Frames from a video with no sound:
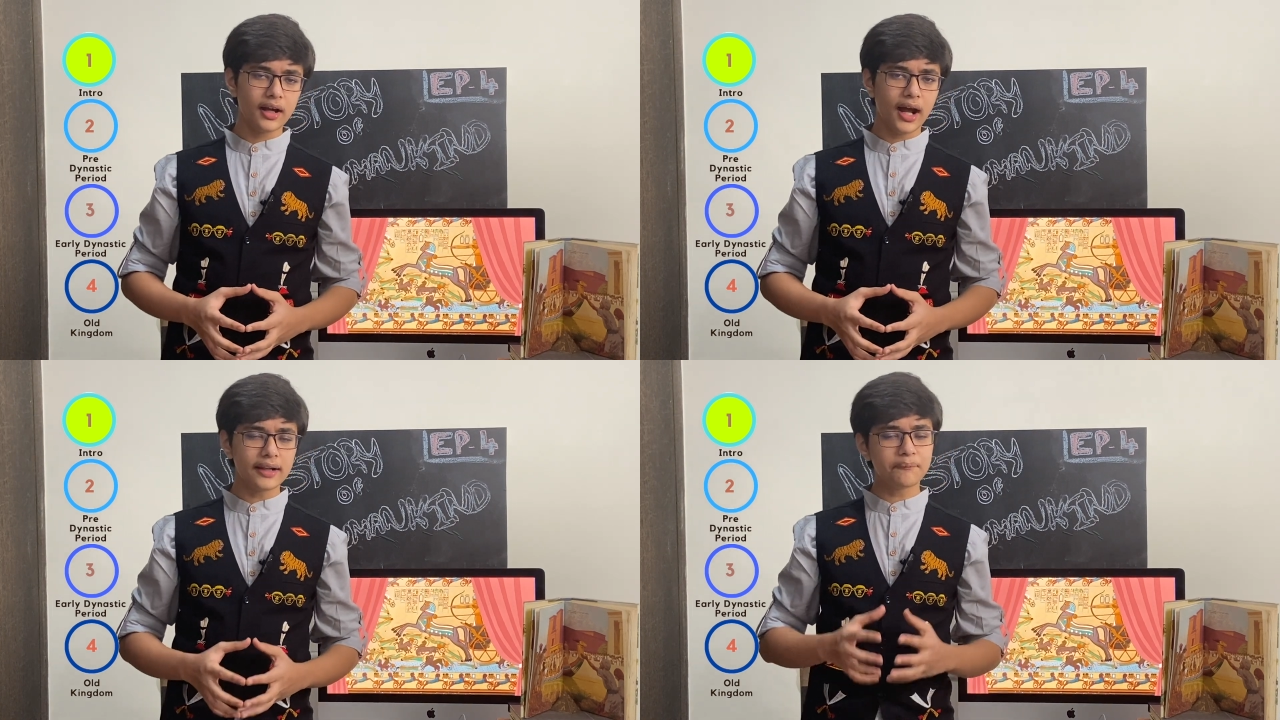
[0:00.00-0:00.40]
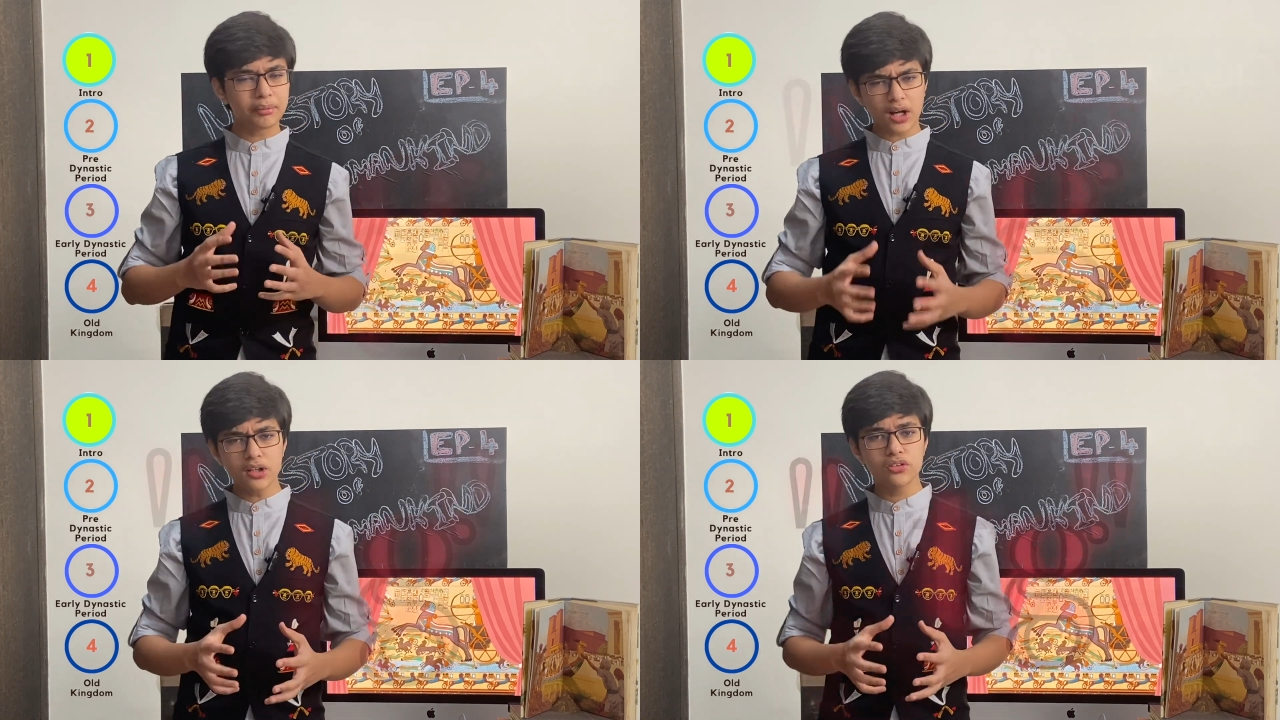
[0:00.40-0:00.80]
And the
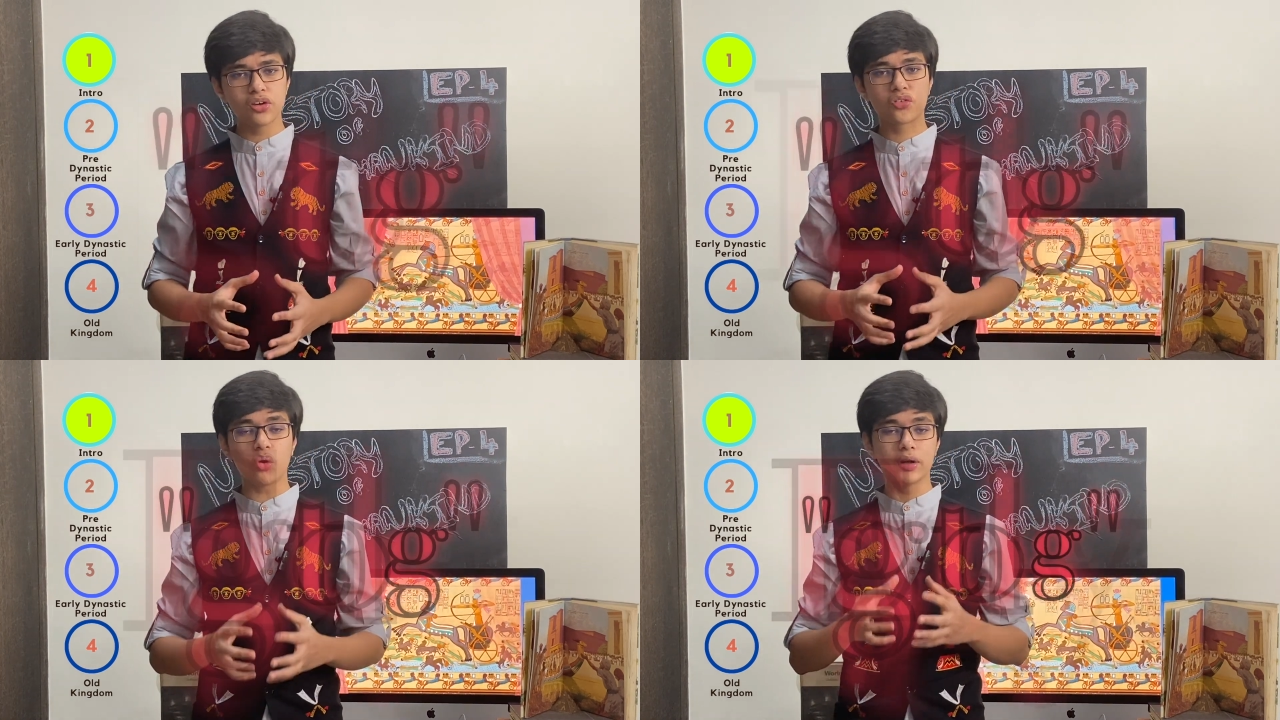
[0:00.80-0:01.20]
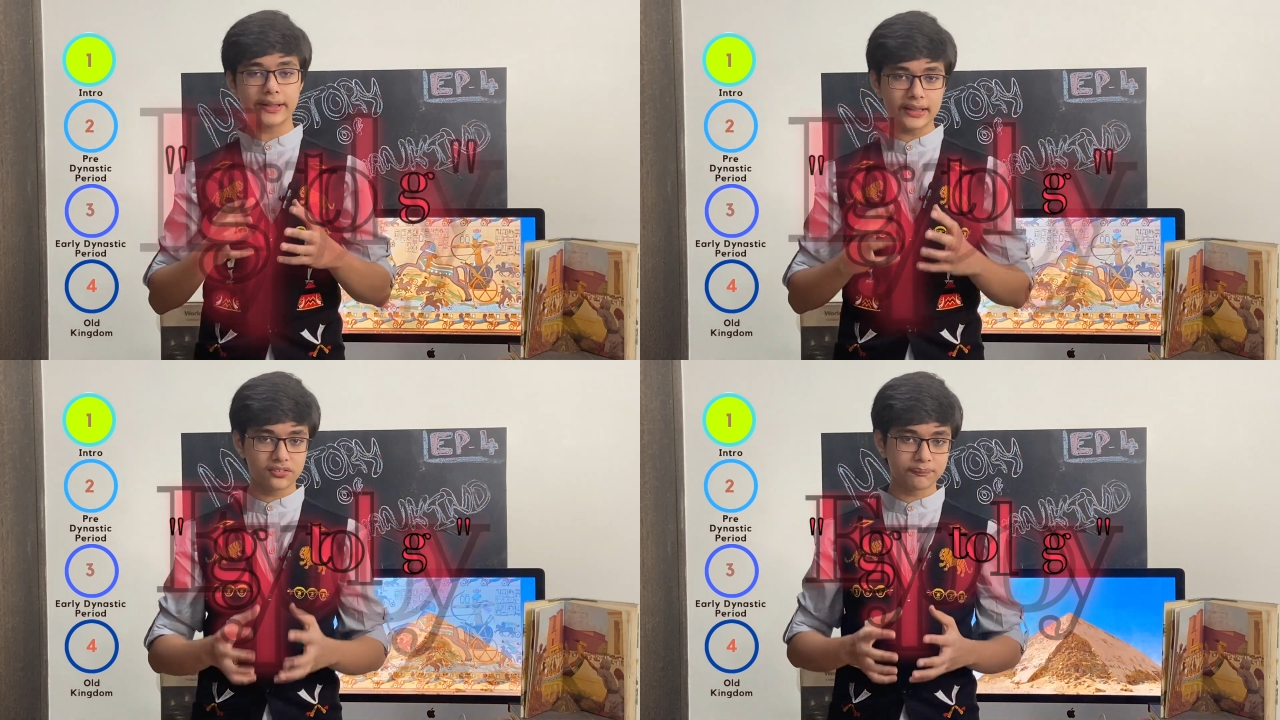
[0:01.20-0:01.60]
branch is called
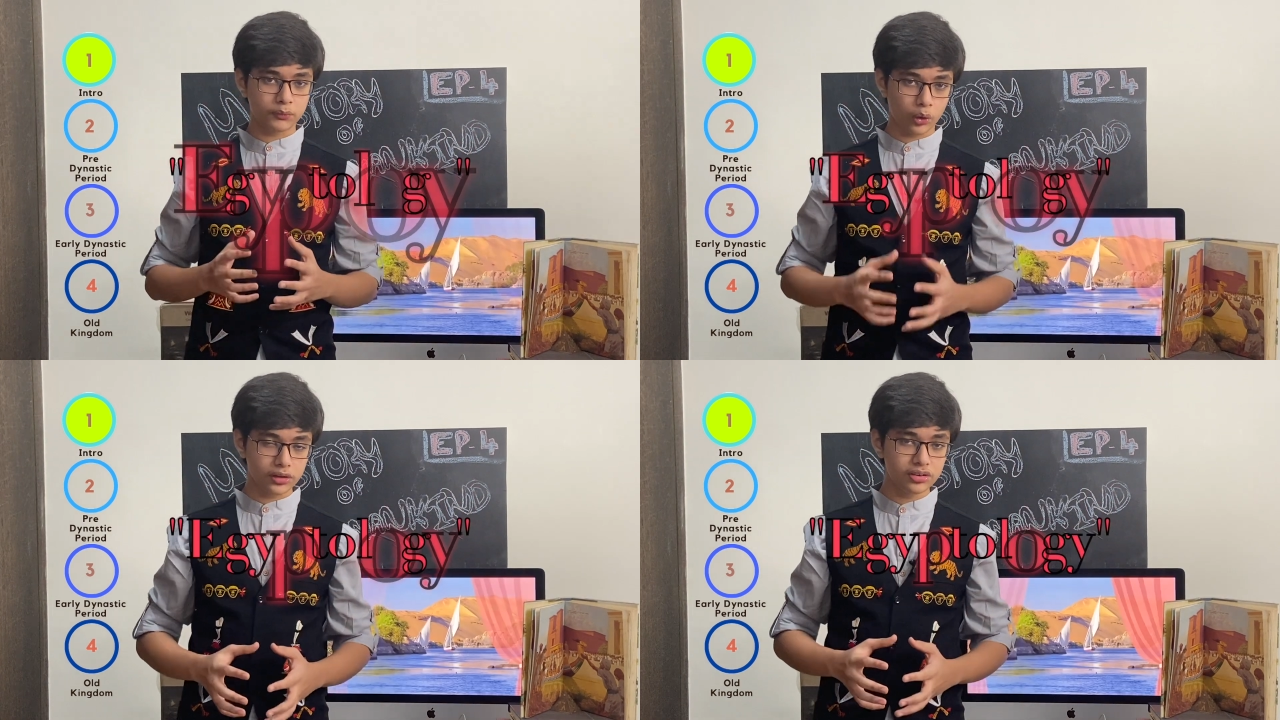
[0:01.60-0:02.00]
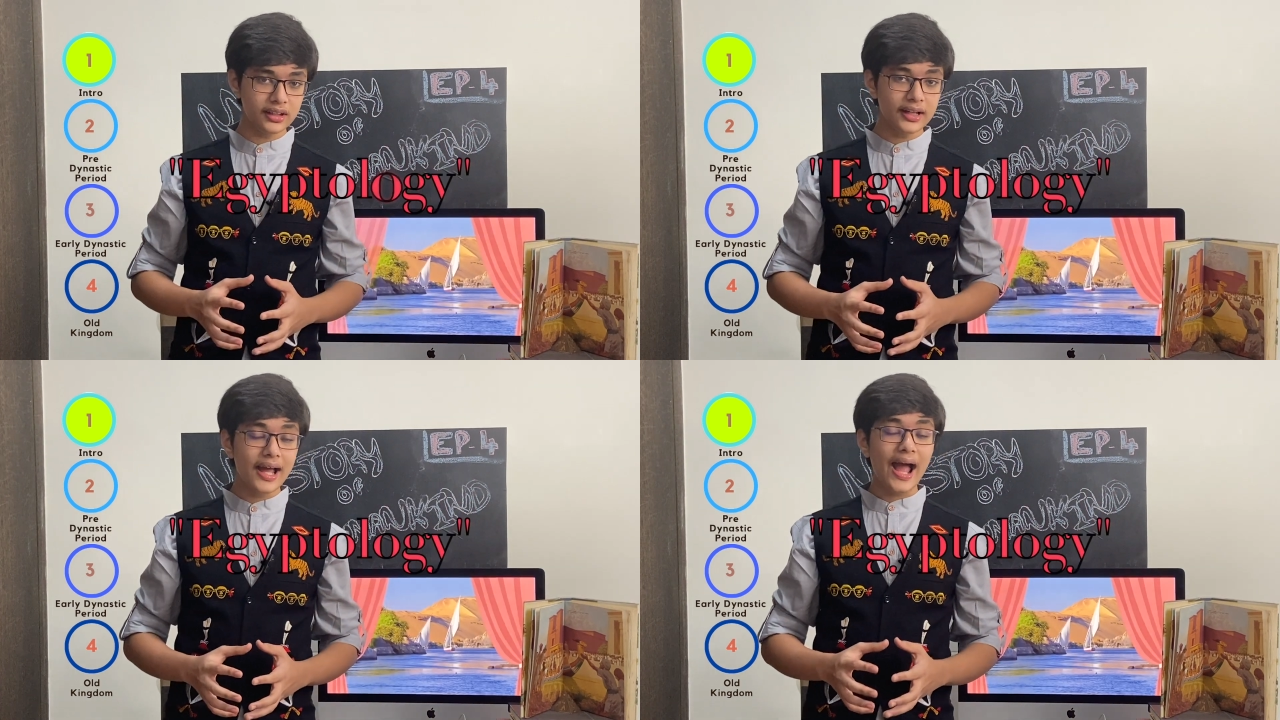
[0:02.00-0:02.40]
Egyptology,